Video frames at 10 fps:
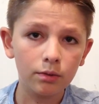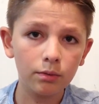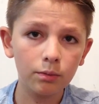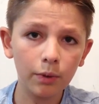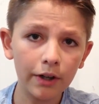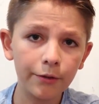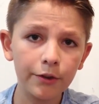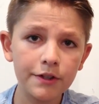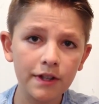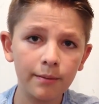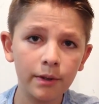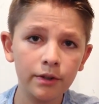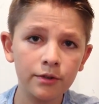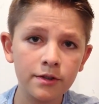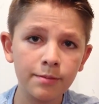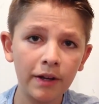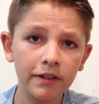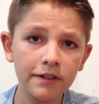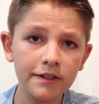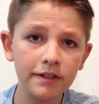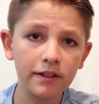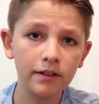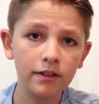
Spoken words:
What if you're someone who spends